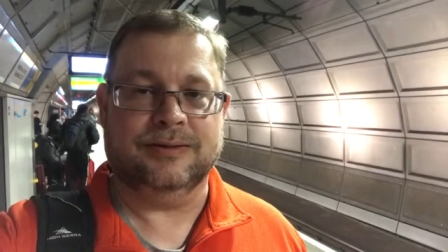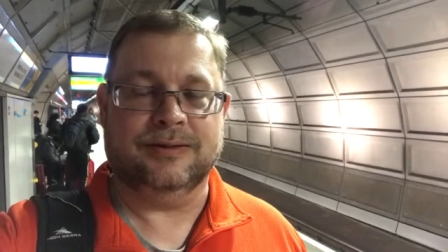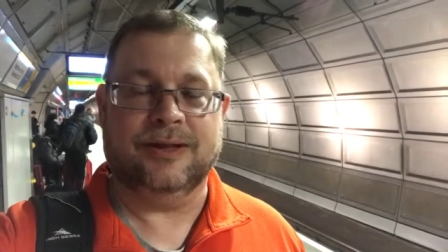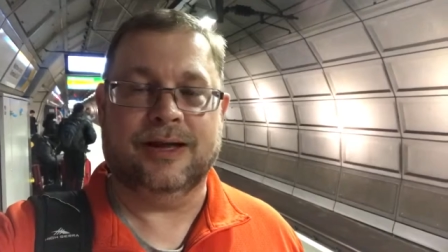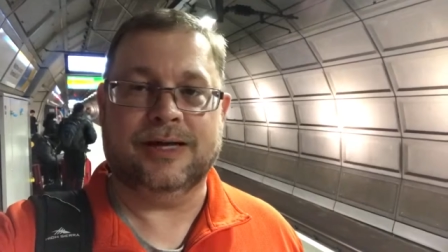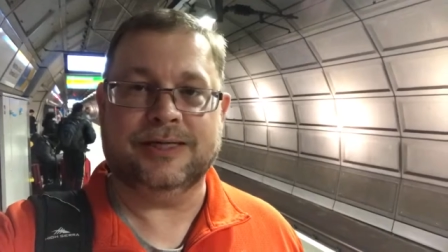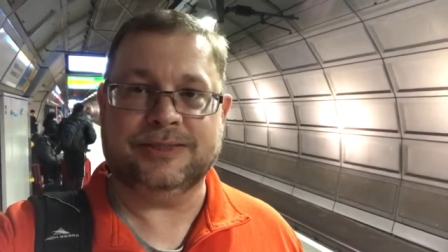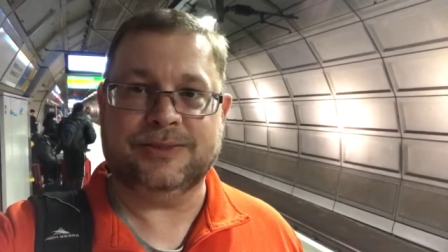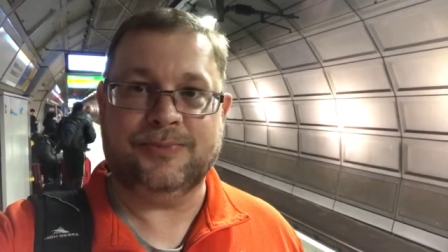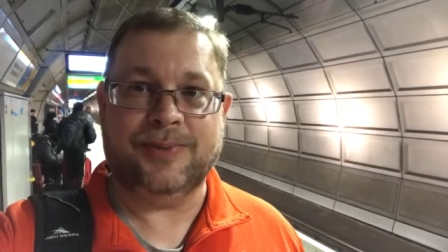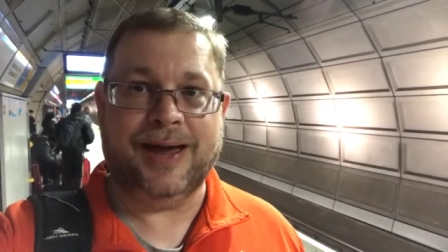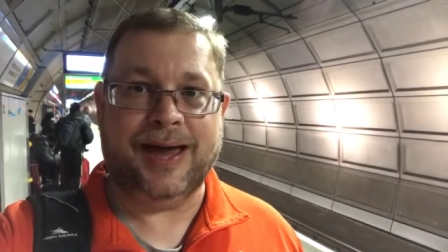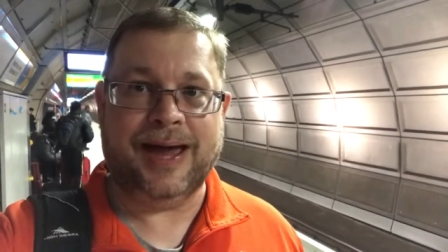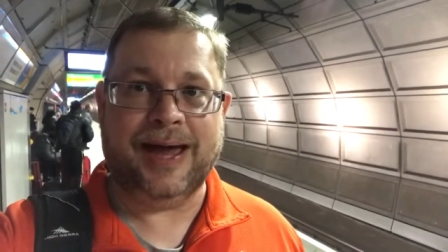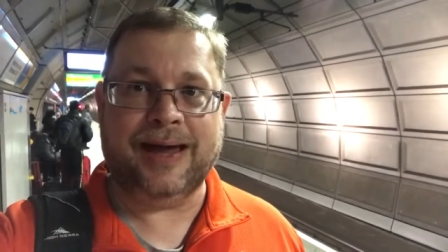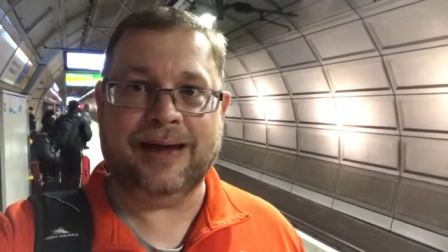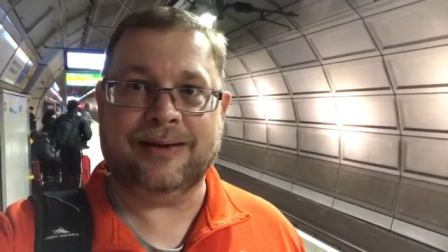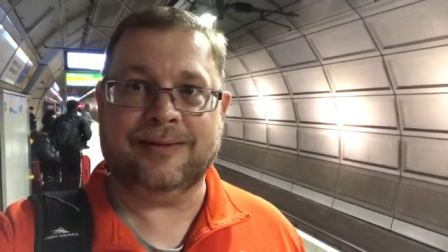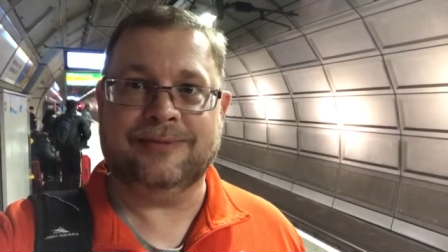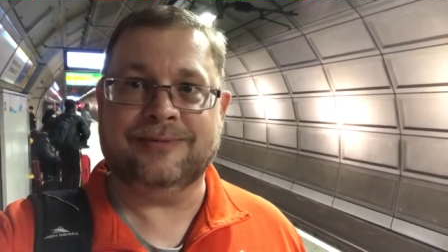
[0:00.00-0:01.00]
Lost
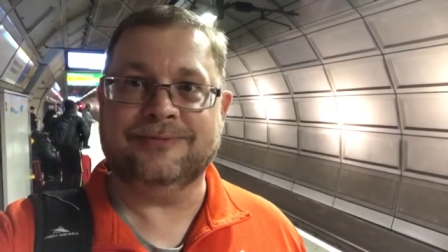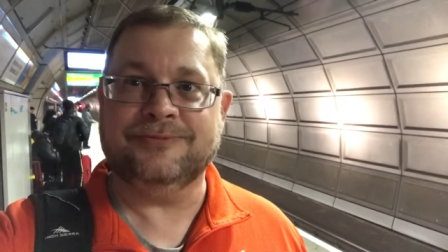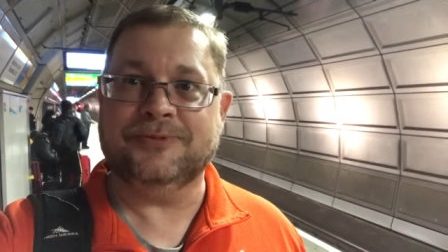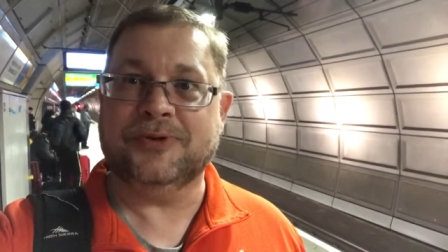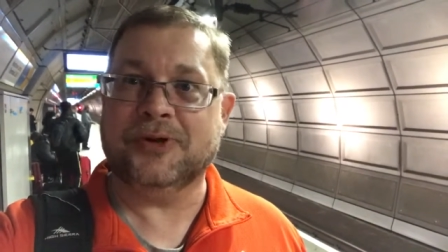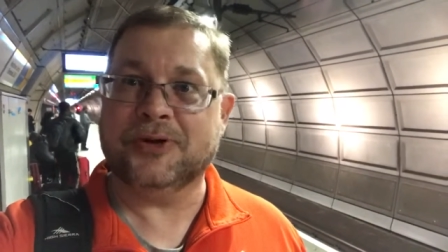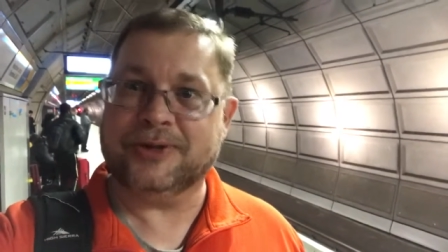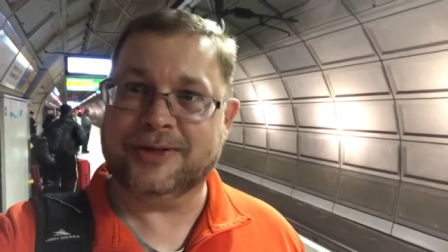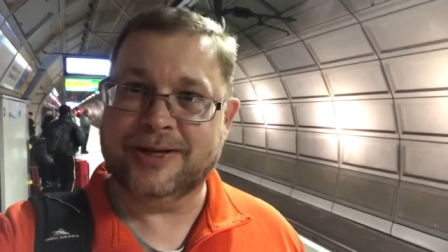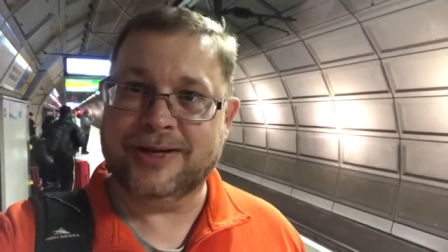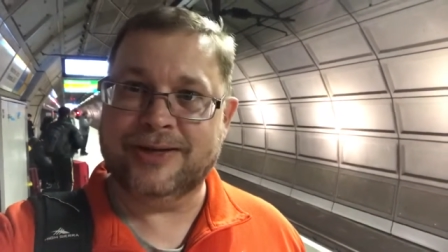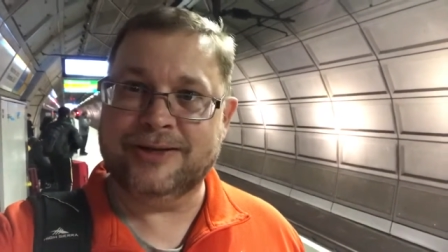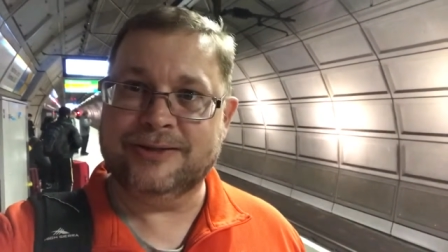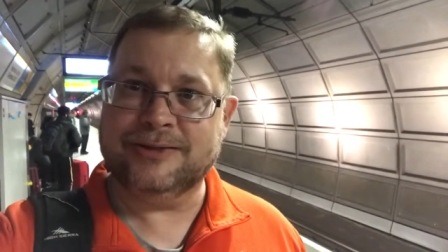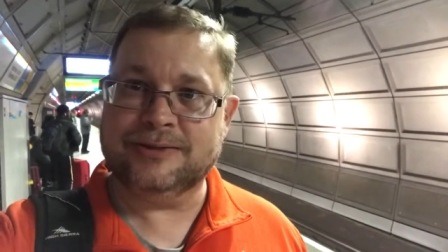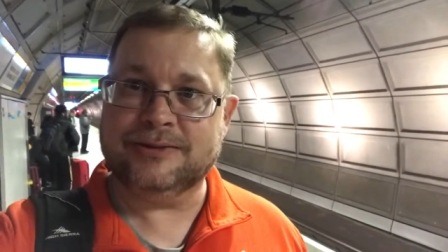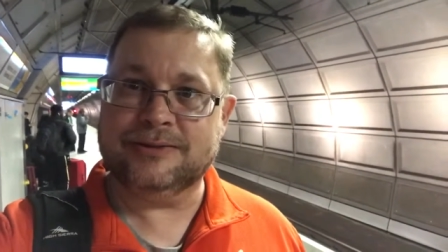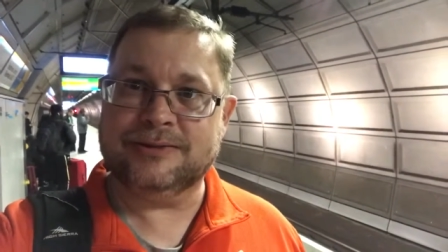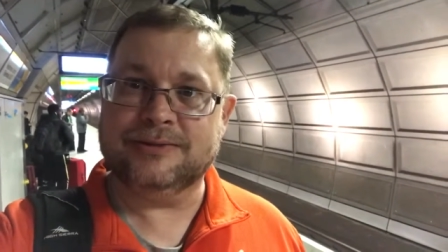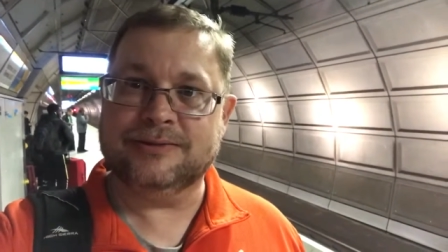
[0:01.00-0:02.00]
bag, no
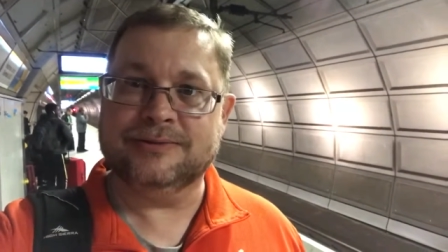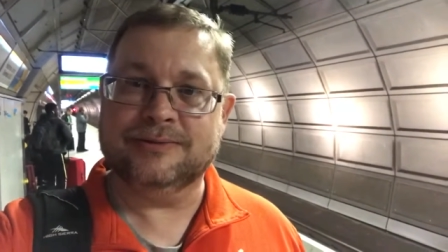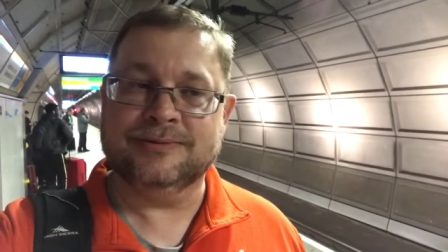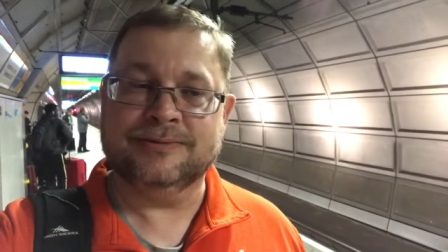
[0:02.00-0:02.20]
clothes.